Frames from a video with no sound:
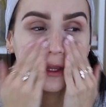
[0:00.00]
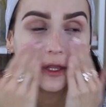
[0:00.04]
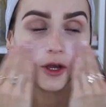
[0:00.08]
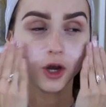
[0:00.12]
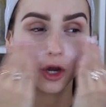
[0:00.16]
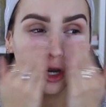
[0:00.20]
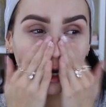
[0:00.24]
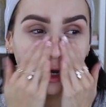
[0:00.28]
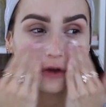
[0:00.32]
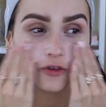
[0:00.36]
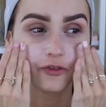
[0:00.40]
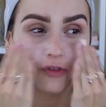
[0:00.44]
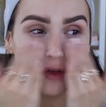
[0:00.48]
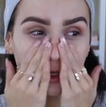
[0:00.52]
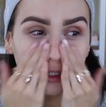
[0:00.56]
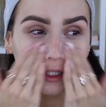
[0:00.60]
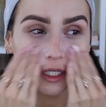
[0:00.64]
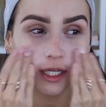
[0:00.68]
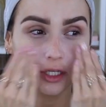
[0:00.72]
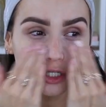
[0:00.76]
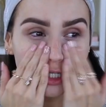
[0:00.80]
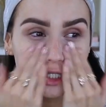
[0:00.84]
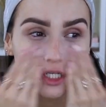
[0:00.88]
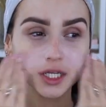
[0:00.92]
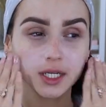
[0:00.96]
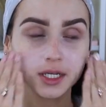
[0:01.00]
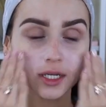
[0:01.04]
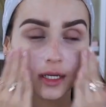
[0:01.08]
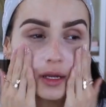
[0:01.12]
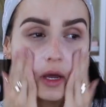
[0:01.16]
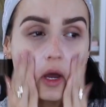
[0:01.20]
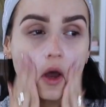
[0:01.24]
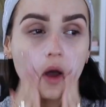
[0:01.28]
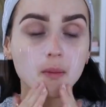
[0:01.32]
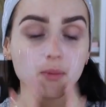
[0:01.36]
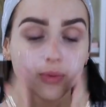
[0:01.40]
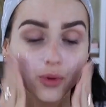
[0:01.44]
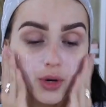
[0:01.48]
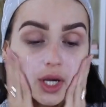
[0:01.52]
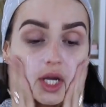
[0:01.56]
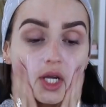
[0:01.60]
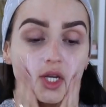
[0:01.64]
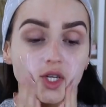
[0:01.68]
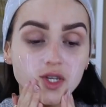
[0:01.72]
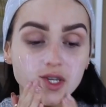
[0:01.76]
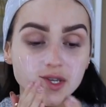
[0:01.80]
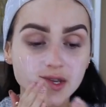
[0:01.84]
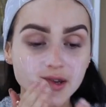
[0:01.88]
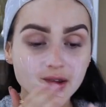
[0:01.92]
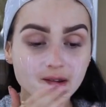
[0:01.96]
her foundation
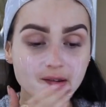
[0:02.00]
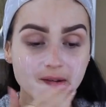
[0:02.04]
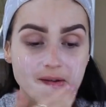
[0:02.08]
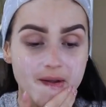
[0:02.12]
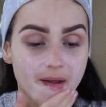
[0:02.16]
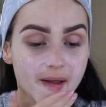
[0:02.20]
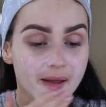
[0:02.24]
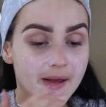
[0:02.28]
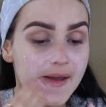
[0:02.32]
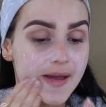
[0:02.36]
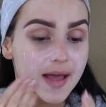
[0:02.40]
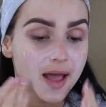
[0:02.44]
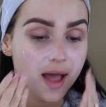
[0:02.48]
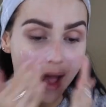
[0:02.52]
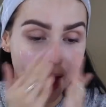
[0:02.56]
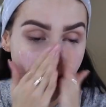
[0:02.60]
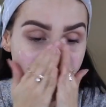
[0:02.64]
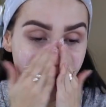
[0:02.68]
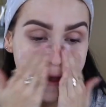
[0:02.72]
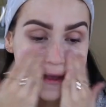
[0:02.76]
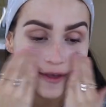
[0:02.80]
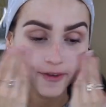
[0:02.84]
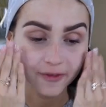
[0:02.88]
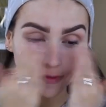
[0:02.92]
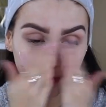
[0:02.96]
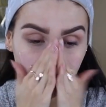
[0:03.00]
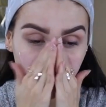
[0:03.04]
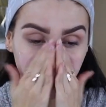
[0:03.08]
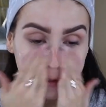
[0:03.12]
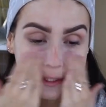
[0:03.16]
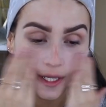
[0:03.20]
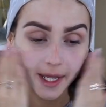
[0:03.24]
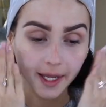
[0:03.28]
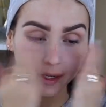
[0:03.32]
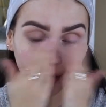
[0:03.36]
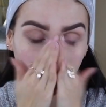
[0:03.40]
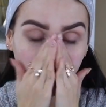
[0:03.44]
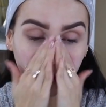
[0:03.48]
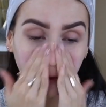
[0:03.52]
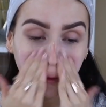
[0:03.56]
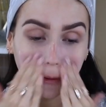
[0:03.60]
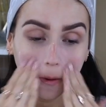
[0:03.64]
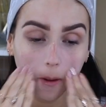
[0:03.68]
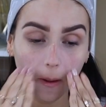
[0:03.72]
brush. I feel like